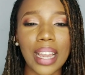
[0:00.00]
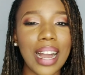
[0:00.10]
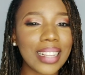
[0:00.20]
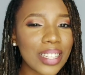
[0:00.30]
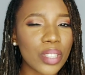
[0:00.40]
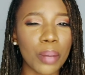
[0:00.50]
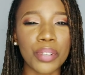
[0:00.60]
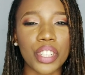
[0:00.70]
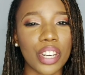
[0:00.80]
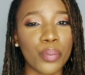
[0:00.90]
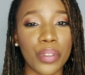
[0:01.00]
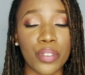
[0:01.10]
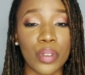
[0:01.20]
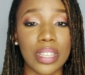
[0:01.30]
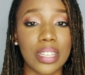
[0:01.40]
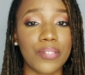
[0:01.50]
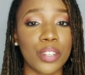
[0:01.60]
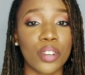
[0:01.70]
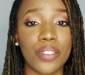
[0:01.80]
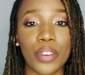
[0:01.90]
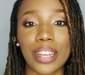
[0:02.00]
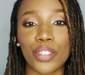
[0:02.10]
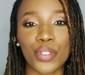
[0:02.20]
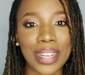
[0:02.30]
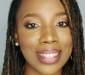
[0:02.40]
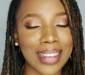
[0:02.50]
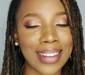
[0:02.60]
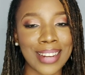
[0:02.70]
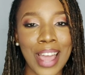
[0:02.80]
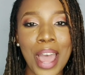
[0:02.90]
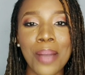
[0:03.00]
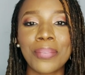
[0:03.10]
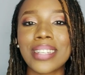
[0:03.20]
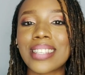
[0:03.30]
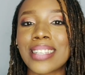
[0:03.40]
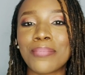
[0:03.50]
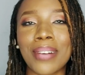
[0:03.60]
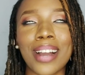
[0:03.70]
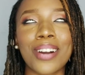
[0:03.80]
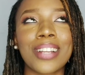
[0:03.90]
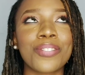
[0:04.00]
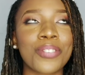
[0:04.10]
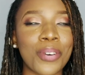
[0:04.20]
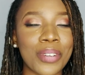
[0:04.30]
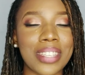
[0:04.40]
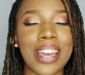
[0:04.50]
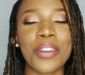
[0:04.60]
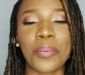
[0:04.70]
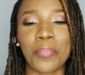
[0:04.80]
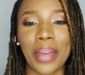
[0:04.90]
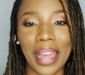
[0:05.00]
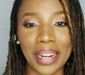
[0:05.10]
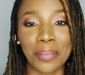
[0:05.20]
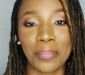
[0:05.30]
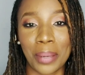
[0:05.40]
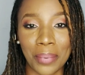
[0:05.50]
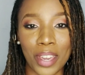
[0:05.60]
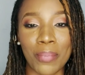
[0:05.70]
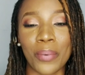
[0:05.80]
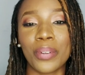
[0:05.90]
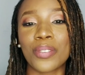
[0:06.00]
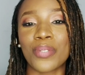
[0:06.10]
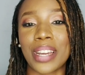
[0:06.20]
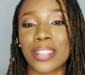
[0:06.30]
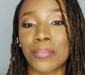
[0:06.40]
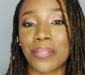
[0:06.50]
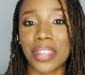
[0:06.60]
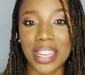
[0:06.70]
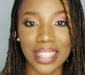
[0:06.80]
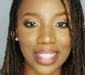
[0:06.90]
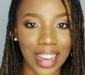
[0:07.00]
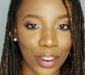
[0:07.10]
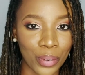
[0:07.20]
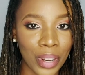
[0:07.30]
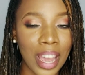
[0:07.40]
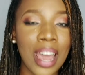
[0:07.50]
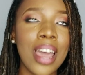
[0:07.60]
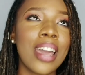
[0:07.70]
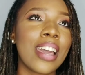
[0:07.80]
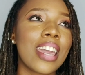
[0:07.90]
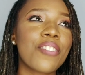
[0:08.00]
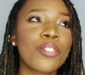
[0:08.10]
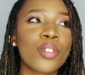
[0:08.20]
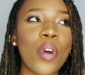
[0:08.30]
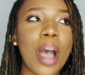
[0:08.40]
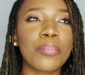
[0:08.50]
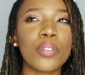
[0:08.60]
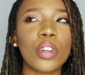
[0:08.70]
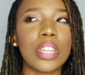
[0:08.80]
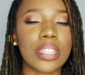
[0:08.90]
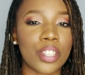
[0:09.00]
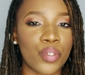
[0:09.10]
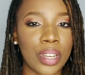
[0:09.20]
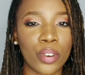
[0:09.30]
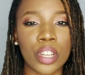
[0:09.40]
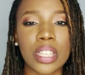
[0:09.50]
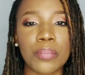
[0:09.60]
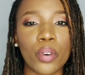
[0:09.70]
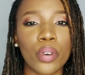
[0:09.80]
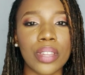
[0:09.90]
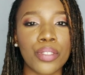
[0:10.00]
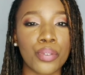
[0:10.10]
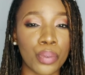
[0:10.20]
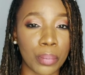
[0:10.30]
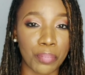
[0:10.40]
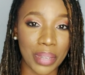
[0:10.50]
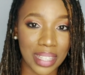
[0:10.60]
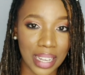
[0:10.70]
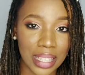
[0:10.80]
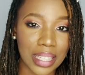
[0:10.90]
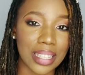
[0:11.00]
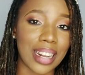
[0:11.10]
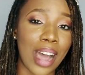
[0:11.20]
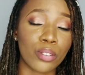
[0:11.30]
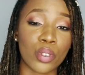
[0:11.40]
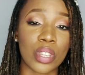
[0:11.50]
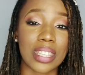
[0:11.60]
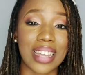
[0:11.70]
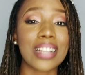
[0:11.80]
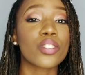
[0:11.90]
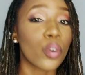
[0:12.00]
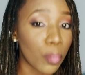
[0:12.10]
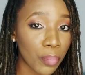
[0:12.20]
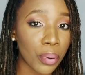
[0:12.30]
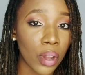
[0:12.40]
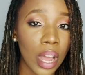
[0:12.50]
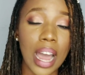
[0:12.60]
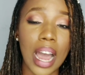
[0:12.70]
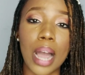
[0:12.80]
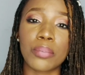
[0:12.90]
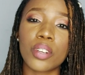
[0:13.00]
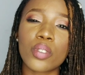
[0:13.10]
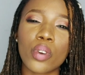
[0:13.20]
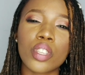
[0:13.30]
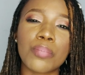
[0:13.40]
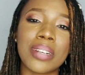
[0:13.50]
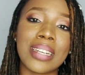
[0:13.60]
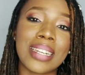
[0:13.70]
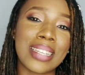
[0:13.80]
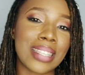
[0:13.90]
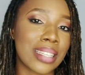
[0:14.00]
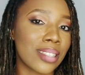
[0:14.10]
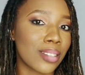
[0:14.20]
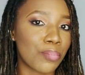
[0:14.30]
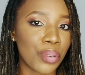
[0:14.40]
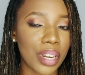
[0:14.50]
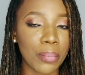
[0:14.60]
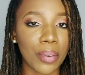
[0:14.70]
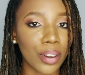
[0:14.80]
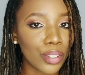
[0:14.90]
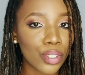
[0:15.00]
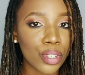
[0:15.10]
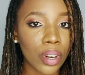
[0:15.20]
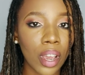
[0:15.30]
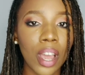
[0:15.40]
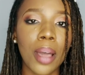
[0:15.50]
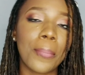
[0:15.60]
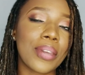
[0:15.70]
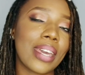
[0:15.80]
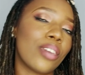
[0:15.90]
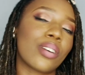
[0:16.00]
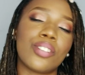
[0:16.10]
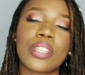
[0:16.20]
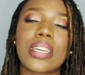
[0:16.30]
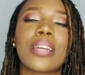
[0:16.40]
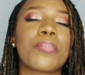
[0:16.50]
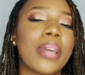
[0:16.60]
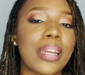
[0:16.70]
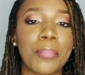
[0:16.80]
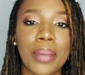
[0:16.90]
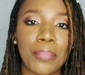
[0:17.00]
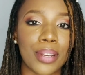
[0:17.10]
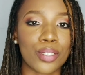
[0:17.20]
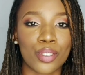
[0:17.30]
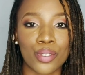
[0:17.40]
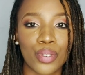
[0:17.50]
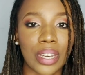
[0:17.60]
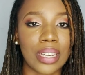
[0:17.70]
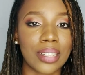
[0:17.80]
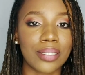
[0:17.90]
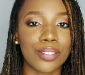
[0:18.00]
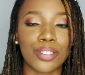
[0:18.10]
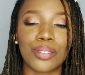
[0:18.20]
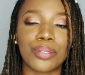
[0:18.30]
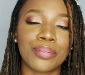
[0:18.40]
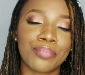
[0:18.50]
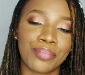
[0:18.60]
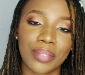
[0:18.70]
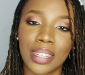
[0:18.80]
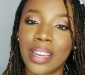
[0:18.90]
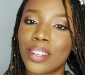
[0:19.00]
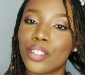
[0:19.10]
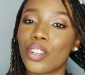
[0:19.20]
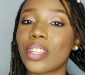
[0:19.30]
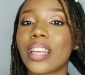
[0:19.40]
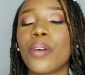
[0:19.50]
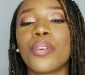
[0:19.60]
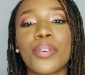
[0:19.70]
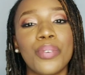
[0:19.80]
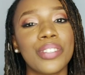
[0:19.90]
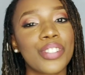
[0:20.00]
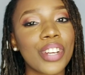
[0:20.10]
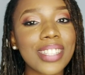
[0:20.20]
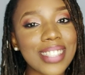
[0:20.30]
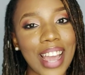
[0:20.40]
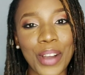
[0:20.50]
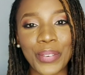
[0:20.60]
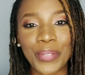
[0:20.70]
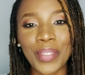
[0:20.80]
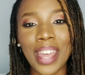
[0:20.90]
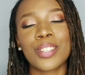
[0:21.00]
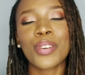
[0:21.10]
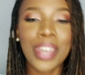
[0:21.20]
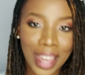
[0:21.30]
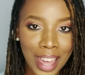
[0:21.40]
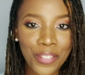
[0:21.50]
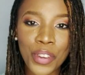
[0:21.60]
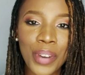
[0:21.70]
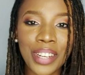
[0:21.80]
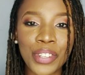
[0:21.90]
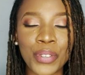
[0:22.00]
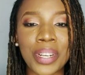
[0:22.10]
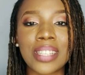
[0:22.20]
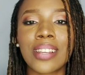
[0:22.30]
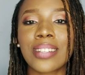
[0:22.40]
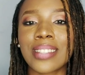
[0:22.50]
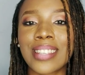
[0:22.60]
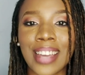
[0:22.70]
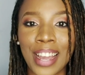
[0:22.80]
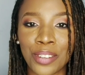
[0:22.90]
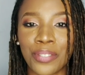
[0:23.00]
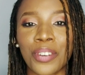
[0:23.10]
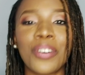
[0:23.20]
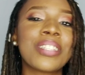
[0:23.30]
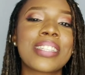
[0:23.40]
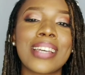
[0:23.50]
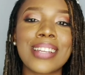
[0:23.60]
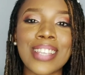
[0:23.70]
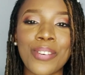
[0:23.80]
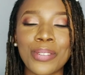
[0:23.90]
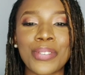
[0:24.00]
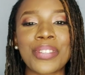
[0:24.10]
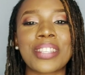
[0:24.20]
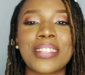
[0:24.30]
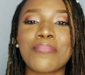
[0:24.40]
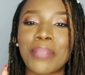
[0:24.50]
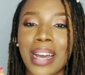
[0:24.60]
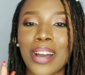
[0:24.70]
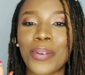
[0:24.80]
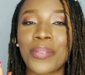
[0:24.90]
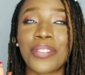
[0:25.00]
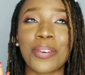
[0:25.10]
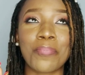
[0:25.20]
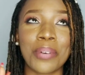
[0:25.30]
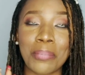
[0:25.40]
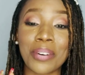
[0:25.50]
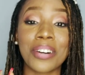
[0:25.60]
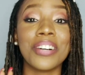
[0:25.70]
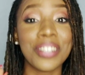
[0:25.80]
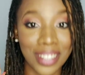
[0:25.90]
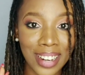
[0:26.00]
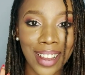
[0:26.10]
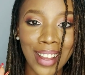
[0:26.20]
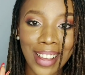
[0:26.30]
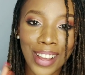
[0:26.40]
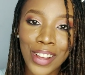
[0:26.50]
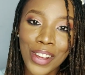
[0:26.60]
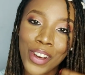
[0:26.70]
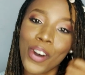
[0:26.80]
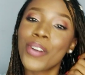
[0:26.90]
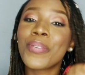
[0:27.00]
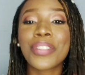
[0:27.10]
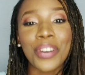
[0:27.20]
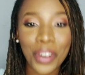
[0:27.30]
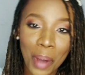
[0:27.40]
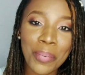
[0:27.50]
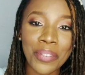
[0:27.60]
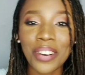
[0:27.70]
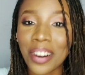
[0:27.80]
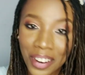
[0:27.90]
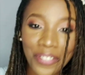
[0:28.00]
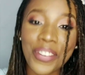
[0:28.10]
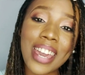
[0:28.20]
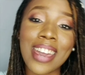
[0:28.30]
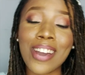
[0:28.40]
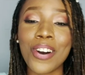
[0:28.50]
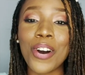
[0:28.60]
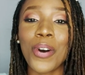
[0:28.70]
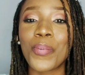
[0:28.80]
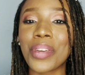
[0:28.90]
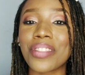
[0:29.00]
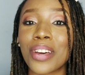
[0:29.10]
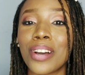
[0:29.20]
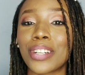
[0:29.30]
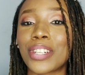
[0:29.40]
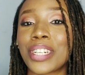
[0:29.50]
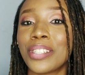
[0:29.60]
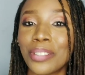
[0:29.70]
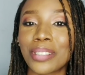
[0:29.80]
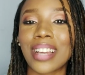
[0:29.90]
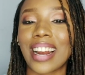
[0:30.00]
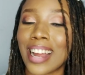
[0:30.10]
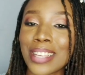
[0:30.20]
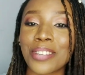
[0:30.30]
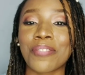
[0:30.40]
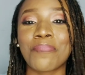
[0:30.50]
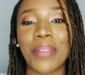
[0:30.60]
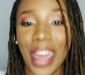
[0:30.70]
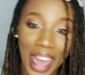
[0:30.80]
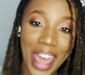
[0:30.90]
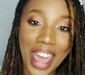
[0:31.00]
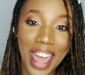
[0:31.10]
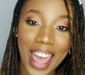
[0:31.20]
And that's what I'll be sharing with you in this video. If you're interested, please sit back and of course get your pen and paper. You might want to write some things down. Even though I'm not necessarily going to be going through the businesses and how to start up, I'm just going to be listing it pretty much. But yeah, you can just get a pen and paper so you can, jot down what you want to jot down. So if you are interested in this kind of content, I want you to sit back with your popcorn or with your cup of coffee or with a chilled glass of beer.